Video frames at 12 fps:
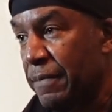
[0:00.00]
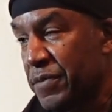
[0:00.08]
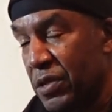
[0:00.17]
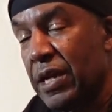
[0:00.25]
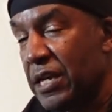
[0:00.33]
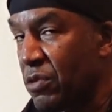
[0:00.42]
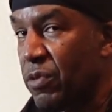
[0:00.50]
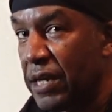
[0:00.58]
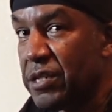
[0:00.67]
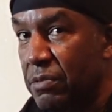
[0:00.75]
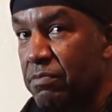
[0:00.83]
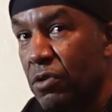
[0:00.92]
So that's why I
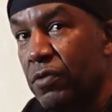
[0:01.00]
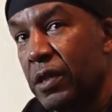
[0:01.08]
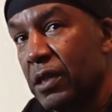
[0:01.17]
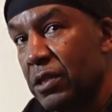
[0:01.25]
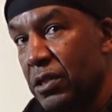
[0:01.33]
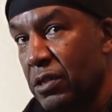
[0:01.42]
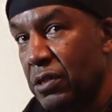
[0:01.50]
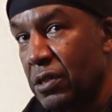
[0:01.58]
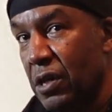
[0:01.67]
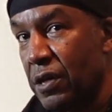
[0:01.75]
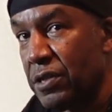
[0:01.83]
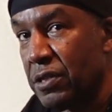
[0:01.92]
moved it to
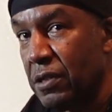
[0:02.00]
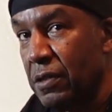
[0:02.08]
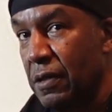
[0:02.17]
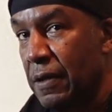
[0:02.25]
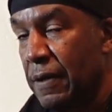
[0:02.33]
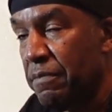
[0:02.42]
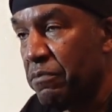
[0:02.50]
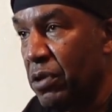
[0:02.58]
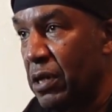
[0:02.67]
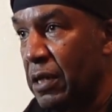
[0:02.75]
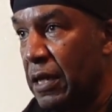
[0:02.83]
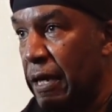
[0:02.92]
Carson.
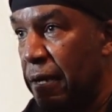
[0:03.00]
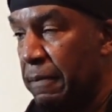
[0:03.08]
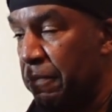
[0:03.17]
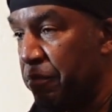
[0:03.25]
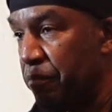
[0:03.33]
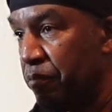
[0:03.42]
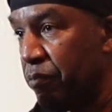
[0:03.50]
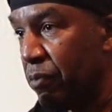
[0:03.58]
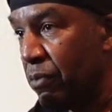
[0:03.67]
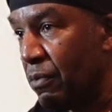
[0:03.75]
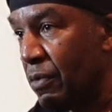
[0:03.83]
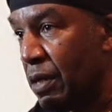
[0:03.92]
But I
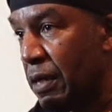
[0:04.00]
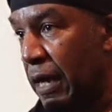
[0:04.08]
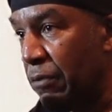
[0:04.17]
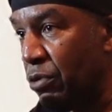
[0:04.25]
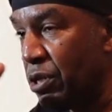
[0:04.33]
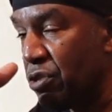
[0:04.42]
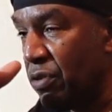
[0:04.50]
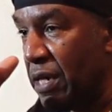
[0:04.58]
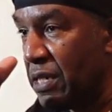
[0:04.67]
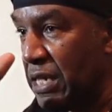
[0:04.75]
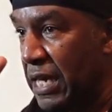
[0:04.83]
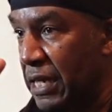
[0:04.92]
want to try to
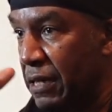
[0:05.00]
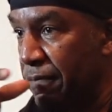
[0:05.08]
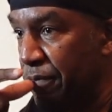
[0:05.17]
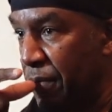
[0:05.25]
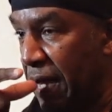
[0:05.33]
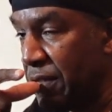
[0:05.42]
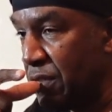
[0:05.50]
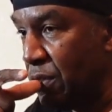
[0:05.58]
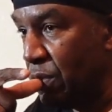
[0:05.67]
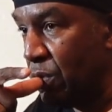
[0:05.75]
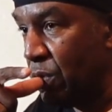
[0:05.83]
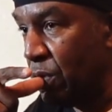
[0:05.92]
take it back
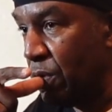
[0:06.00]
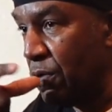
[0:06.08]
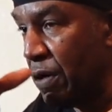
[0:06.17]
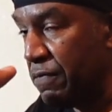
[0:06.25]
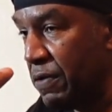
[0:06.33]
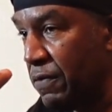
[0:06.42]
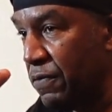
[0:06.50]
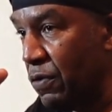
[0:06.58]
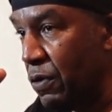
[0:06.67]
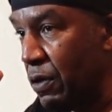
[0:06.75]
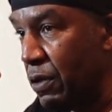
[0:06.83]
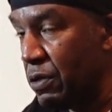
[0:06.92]
to Griffith
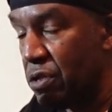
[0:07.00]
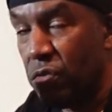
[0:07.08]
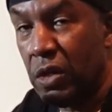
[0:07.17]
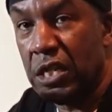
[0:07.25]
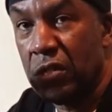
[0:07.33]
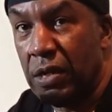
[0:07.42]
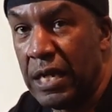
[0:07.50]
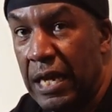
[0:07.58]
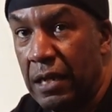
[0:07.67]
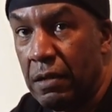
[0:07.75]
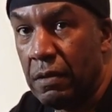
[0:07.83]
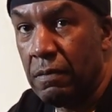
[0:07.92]
for 2028.